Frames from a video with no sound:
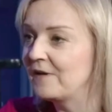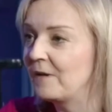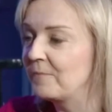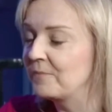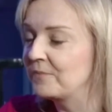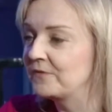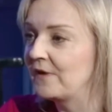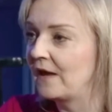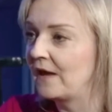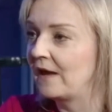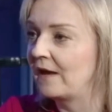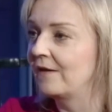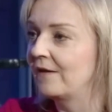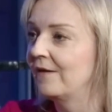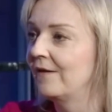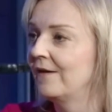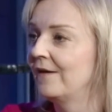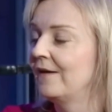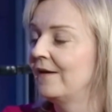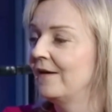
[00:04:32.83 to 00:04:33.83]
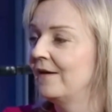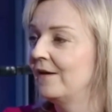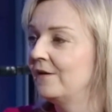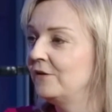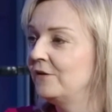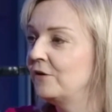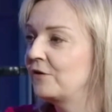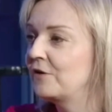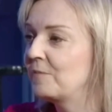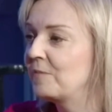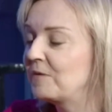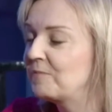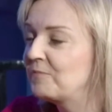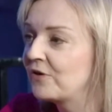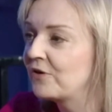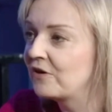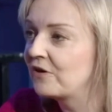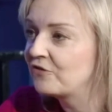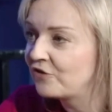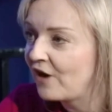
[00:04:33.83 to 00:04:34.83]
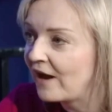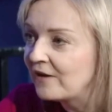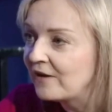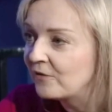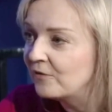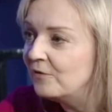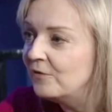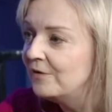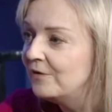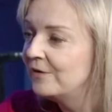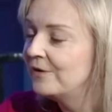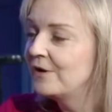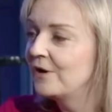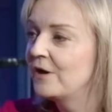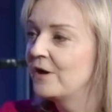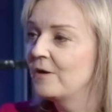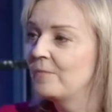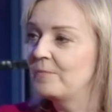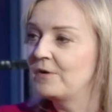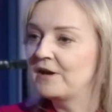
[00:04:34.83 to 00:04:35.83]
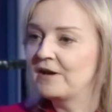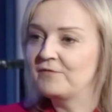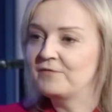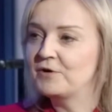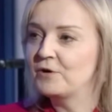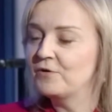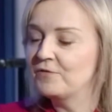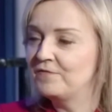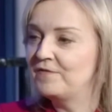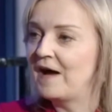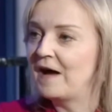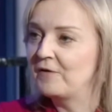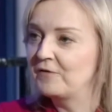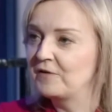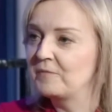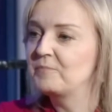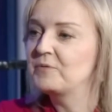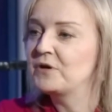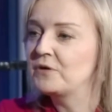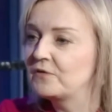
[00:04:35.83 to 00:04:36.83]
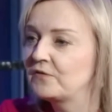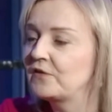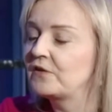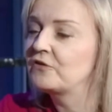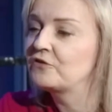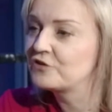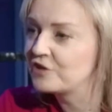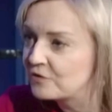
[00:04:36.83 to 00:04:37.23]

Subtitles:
something, you could be put in jail. But if you're found abusing